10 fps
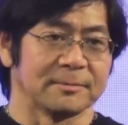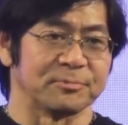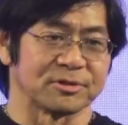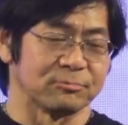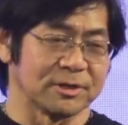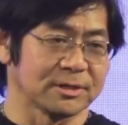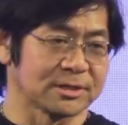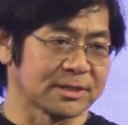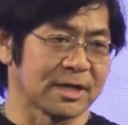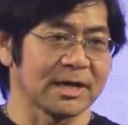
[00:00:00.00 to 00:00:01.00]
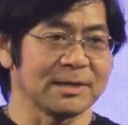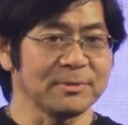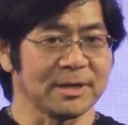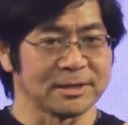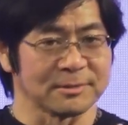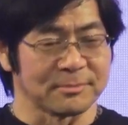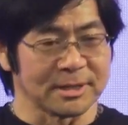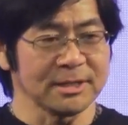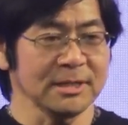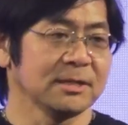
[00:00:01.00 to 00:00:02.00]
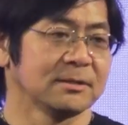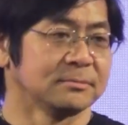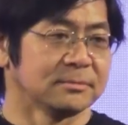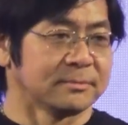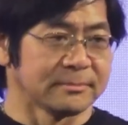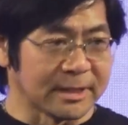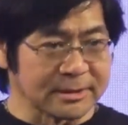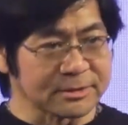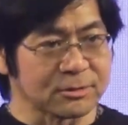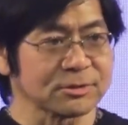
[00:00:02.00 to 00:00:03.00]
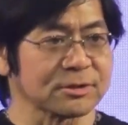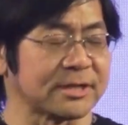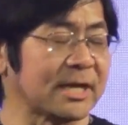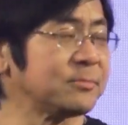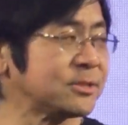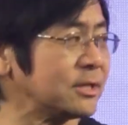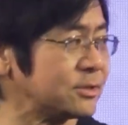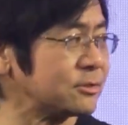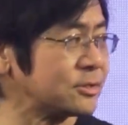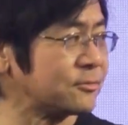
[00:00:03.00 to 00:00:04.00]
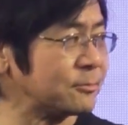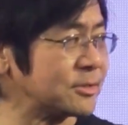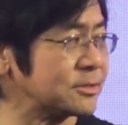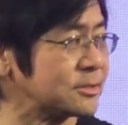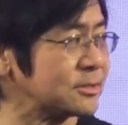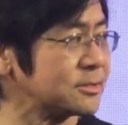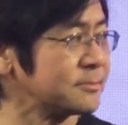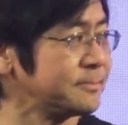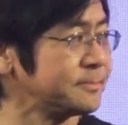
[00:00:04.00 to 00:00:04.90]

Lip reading: between the time and the money, like those are game changers for businesses.